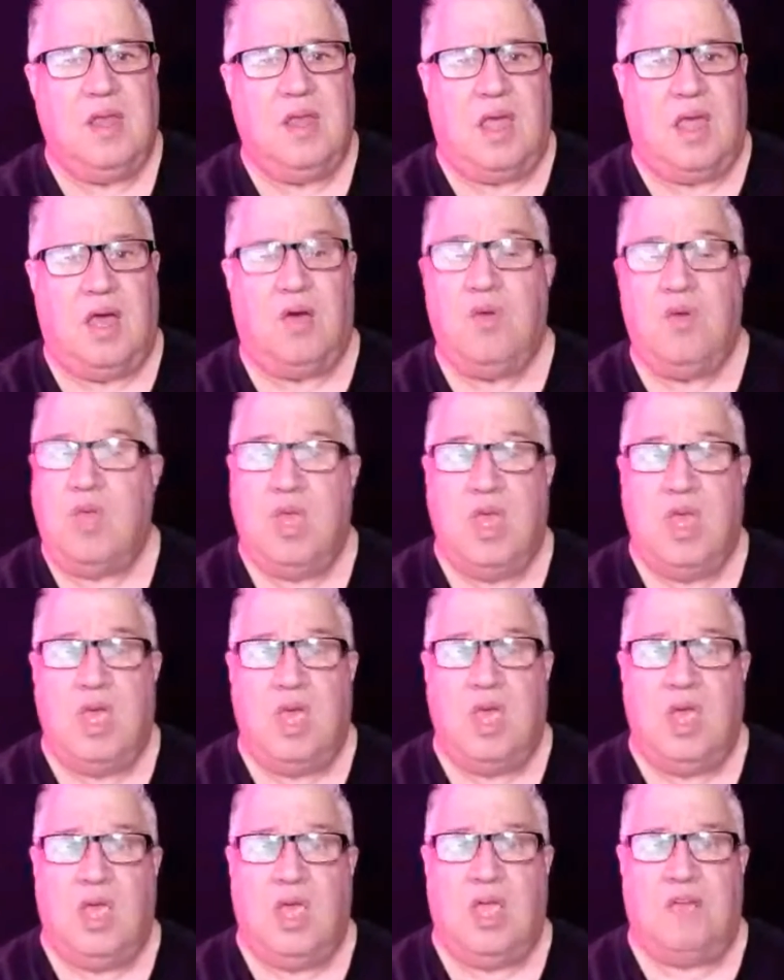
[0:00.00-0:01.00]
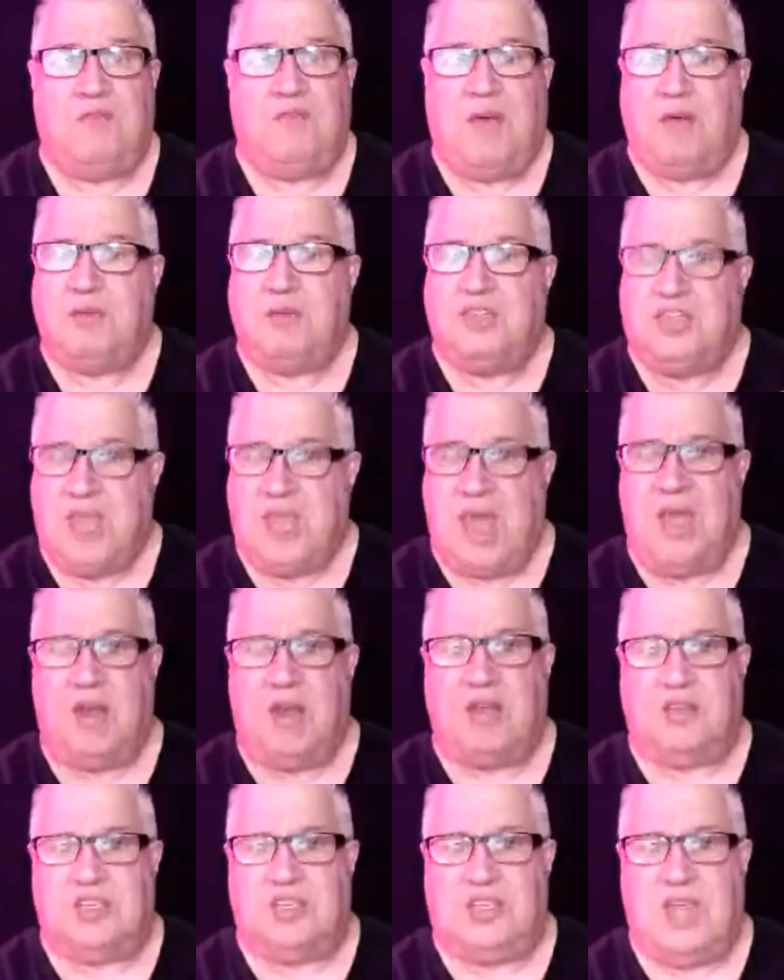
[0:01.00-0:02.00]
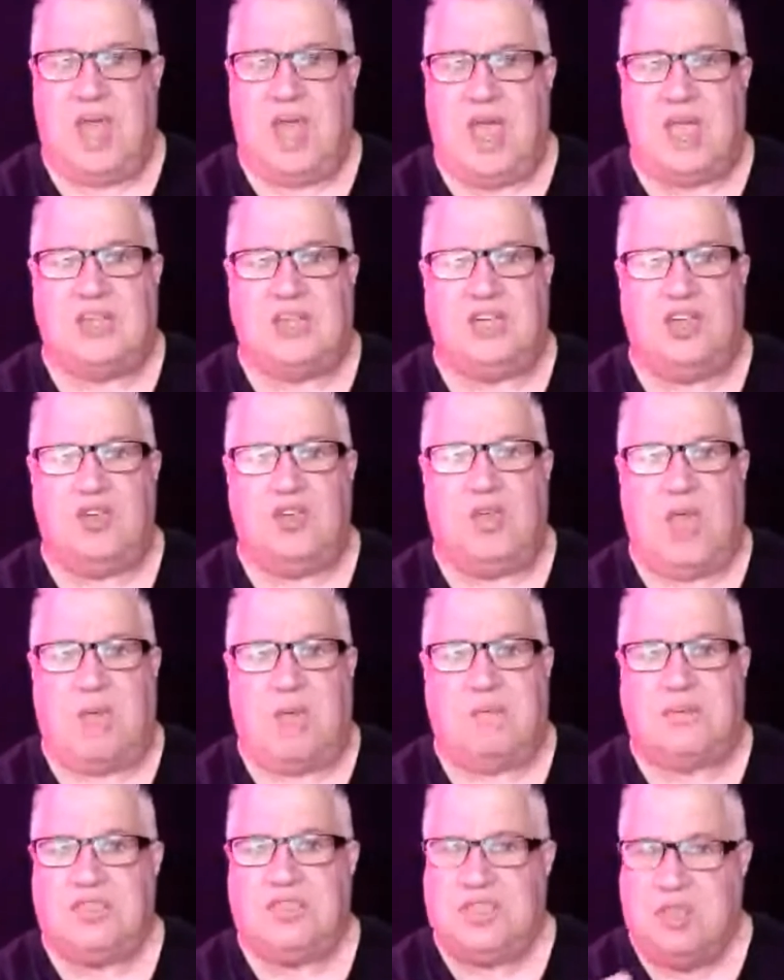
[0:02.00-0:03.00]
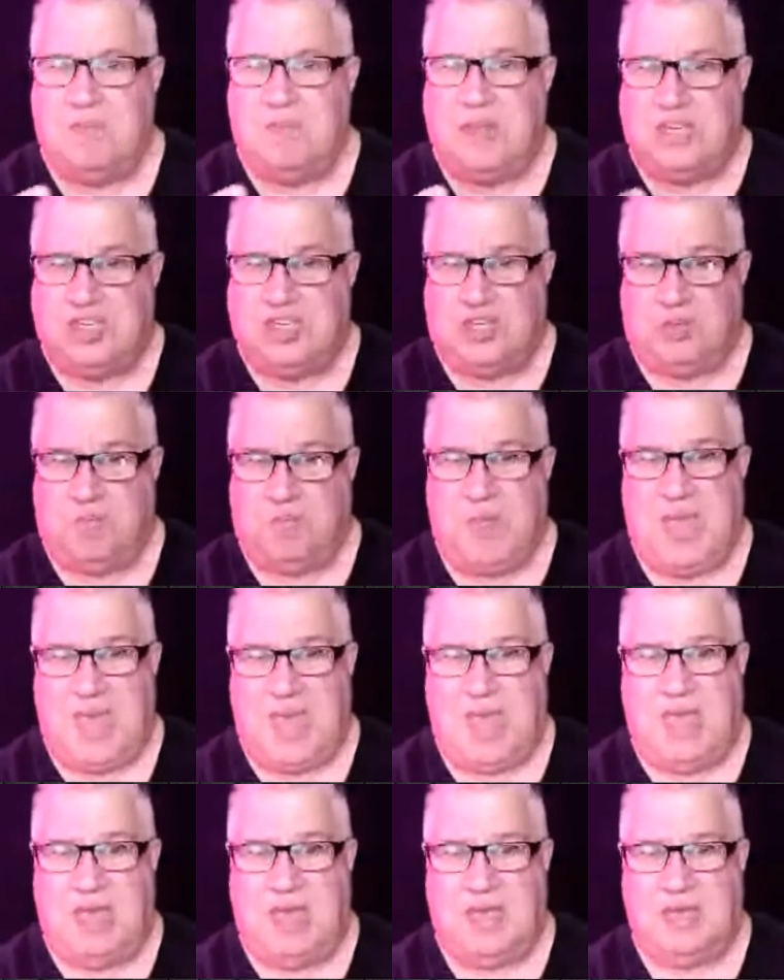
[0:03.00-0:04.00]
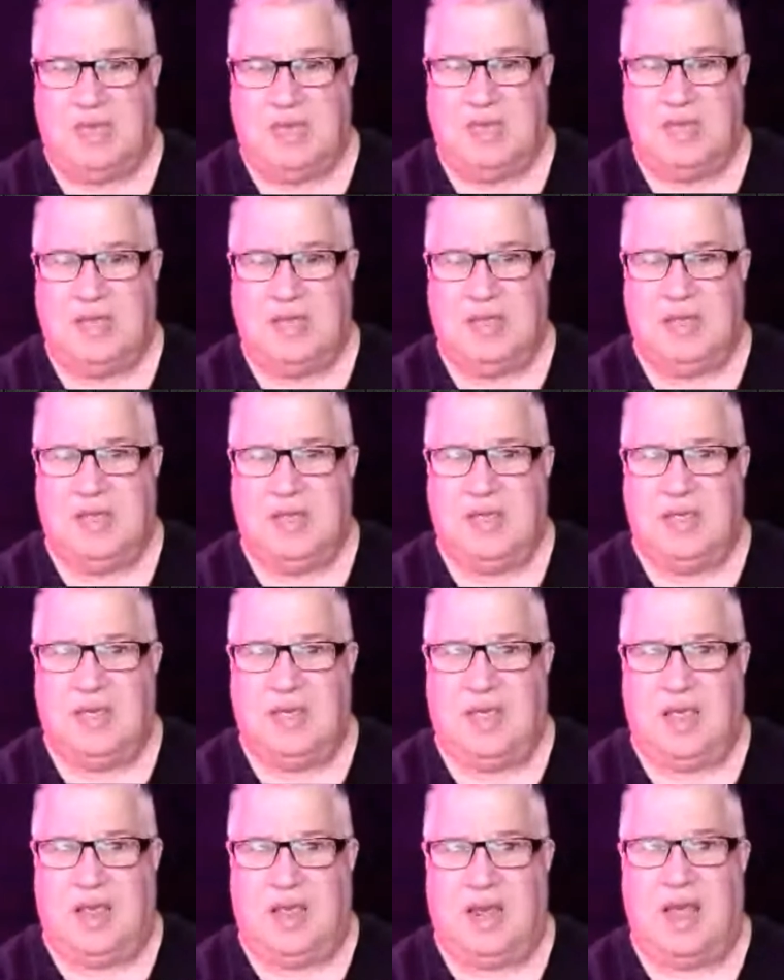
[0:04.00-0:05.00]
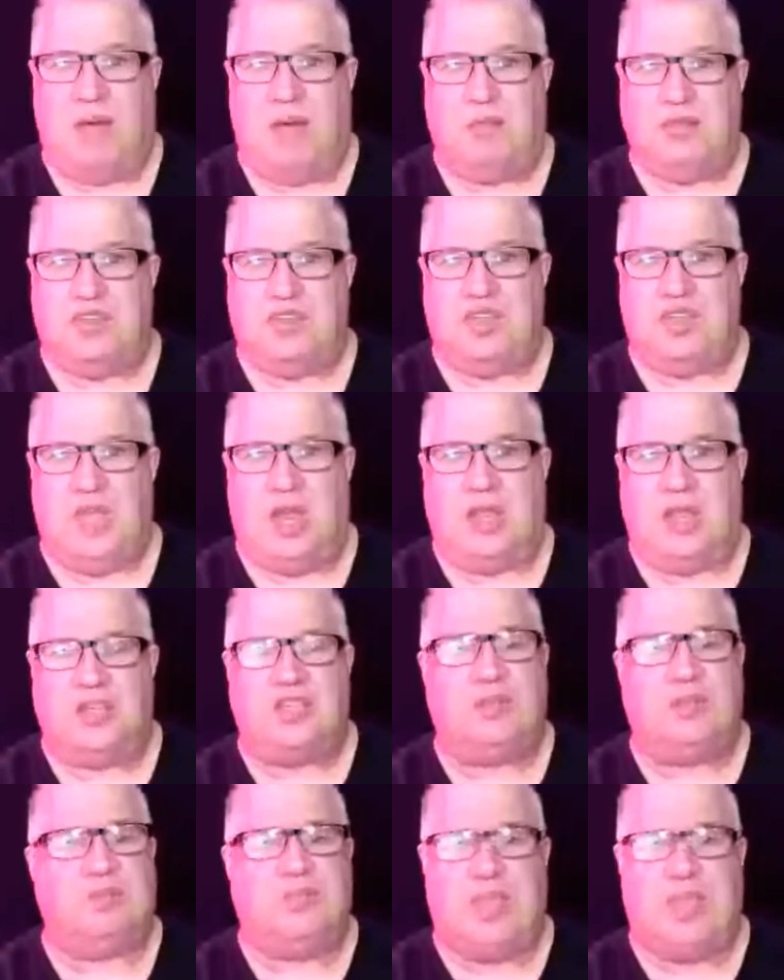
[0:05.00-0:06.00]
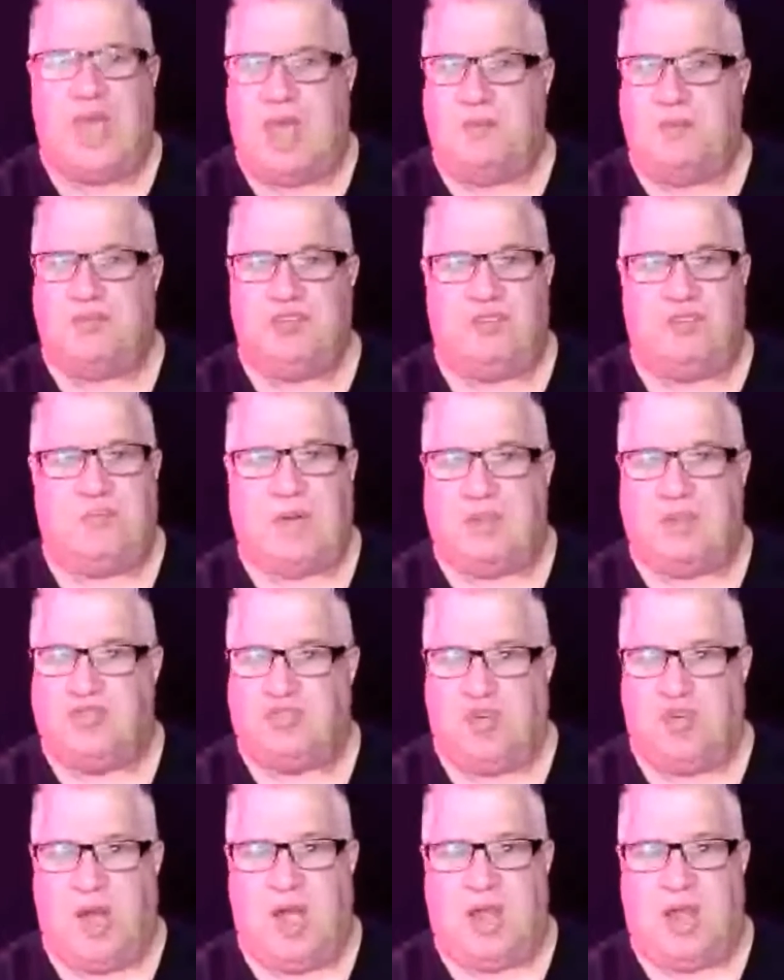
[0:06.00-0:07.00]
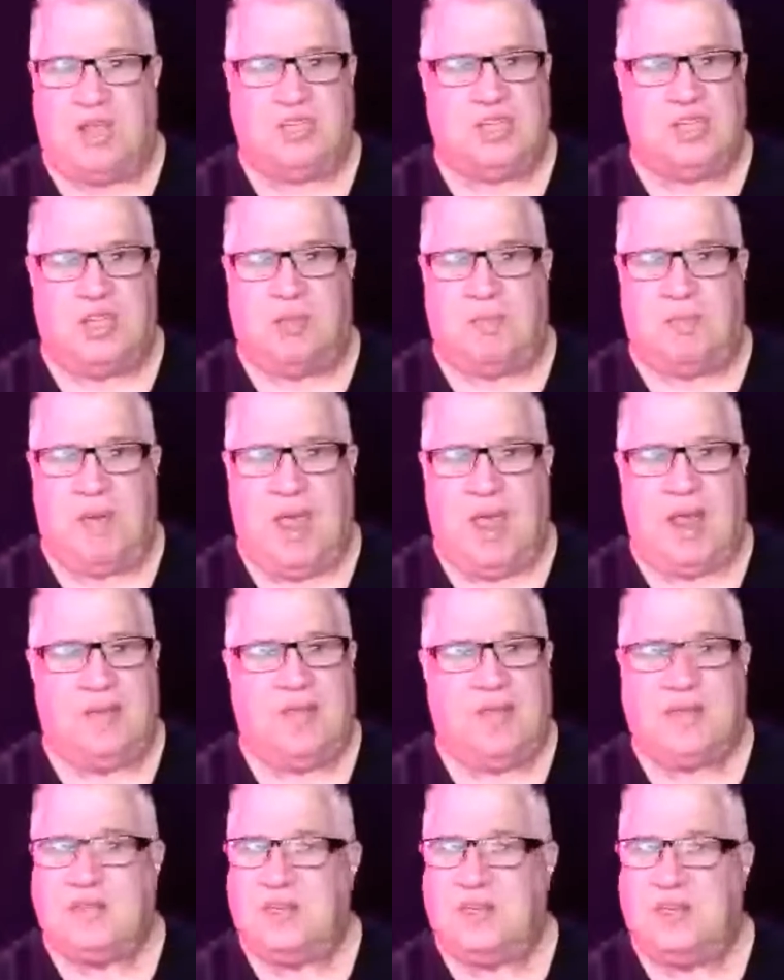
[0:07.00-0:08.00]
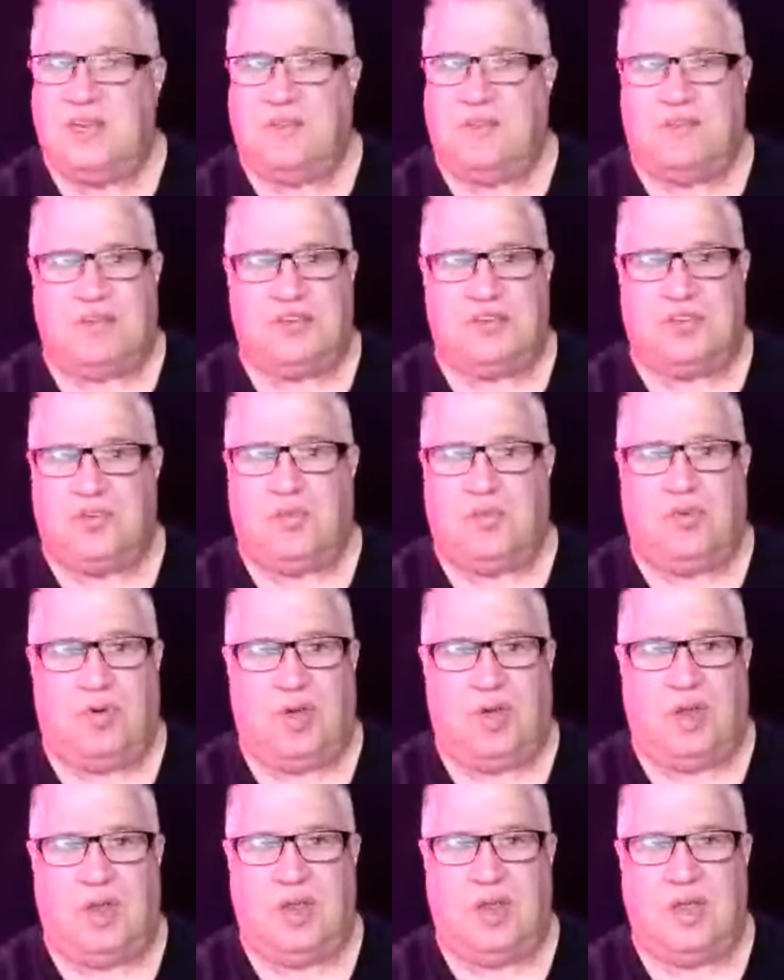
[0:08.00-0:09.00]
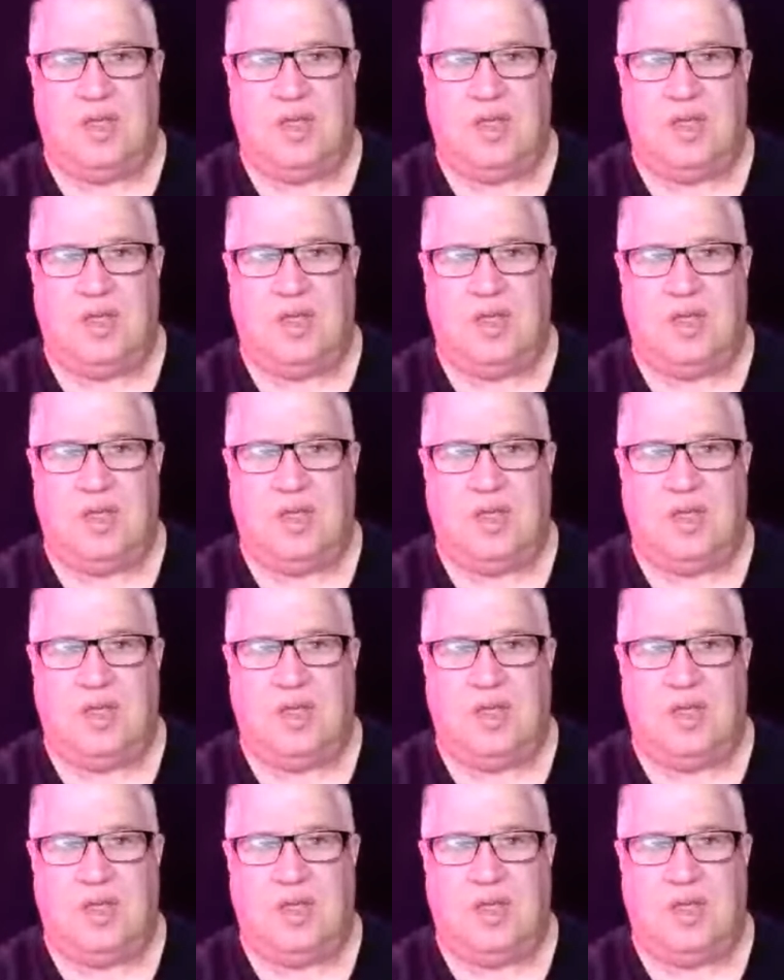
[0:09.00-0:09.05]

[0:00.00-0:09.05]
Now, if I was standing on a stage and you came to see me speak and I was selling some tapes of my trainings in the back, that's a different story.